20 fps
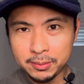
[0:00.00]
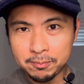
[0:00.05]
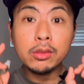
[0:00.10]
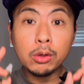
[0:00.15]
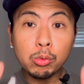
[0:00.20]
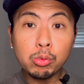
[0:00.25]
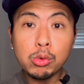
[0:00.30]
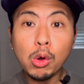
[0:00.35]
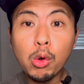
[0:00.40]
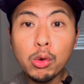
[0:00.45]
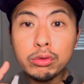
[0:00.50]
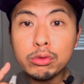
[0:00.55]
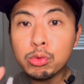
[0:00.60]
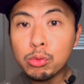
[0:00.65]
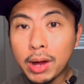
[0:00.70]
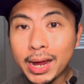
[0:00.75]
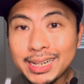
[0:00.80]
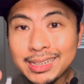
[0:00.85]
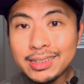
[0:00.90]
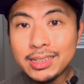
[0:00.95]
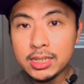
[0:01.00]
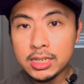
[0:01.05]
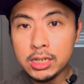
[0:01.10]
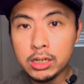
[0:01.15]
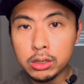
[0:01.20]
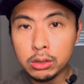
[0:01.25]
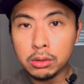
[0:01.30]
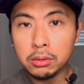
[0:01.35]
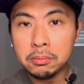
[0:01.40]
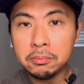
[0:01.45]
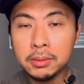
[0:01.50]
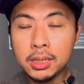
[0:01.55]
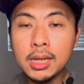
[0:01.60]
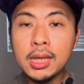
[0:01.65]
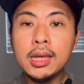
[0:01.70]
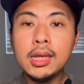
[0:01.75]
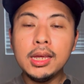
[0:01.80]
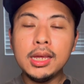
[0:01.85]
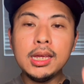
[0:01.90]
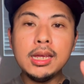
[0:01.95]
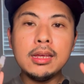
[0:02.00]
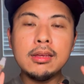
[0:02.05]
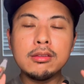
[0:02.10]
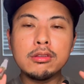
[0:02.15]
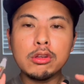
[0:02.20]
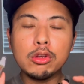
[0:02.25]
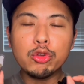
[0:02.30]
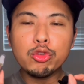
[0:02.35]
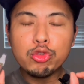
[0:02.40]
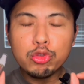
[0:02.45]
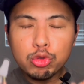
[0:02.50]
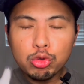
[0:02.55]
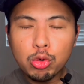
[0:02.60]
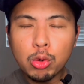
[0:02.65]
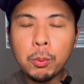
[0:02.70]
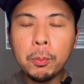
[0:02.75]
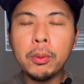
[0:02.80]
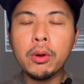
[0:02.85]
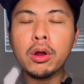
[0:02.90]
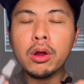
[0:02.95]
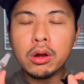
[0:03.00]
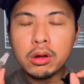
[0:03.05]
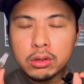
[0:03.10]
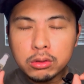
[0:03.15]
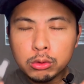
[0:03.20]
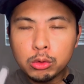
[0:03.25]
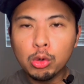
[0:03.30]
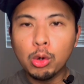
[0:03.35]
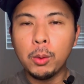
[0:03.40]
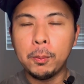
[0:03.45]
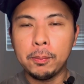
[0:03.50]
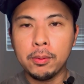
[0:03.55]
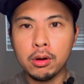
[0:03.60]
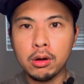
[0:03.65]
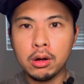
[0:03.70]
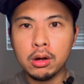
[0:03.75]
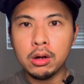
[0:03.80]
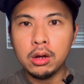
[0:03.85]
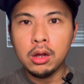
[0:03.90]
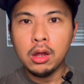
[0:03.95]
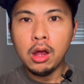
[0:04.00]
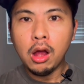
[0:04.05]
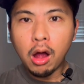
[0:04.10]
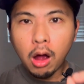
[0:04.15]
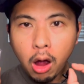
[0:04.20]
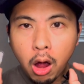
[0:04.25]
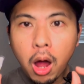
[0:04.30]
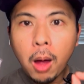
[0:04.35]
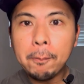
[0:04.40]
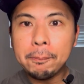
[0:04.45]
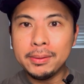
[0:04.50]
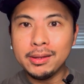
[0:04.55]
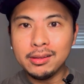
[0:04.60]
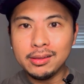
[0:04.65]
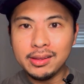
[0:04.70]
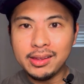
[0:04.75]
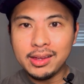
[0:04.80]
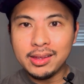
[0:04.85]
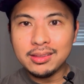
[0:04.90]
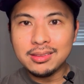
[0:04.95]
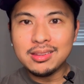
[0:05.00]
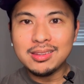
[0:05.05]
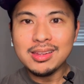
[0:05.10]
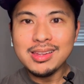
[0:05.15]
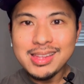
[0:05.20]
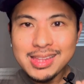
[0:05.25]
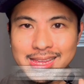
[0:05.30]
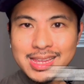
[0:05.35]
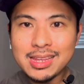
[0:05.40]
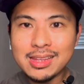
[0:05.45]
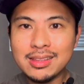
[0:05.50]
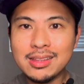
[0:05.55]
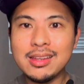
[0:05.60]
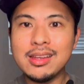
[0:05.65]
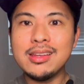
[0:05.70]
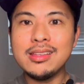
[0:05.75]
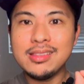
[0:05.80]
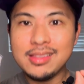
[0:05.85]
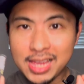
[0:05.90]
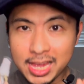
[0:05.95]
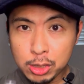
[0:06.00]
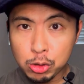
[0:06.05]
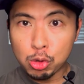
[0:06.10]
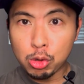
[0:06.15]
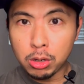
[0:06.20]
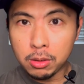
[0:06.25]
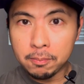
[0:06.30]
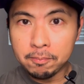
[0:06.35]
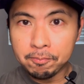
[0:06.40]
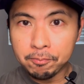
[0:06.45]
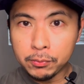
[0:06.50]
The rose right here is super duper opulent in nature.